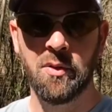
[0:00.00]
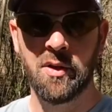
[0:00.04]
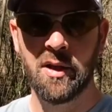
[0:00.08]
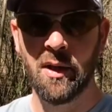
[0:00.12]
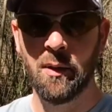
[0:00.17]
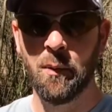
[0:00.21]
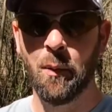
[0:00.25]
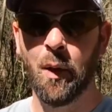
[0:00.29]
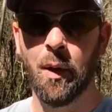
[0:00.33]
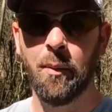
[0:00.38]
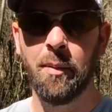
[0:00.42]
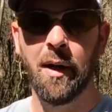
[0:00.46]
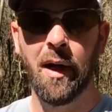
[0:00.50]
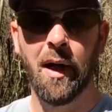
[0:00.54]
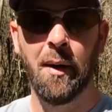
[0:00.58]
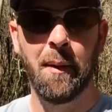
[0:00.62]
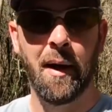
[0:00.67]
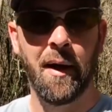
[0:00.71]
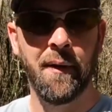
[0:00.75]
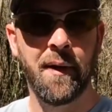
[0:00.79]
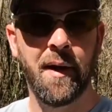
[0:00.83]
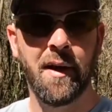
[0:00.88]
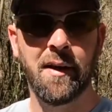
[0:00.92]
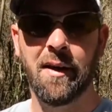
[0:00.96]
It was getting warmed up.
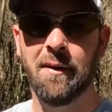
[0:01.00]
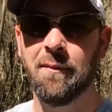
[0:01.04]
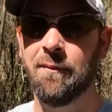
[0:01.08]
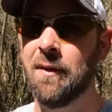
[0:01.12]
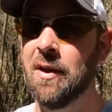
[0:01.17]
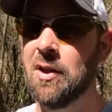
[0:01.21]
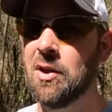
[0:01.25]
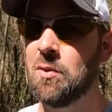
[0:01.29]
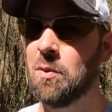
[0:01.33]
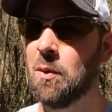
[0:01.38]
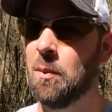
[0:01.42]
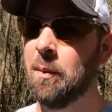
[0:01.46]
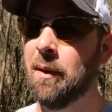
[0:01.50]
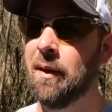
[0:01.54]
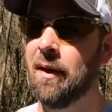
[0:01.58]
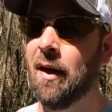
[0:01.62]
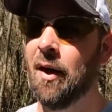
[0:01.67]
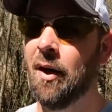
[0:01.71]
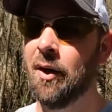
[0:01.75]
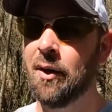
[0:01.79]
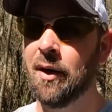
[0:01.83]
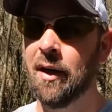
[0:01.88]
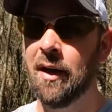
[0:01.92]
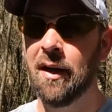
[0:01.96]
I thought the fish would be
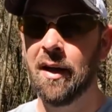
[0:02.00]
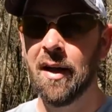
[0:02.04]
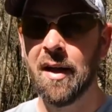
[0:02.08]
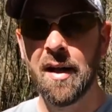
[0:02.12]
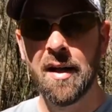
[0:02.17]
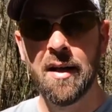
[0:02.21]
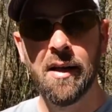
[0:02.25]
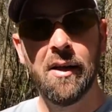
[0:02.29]
hungry.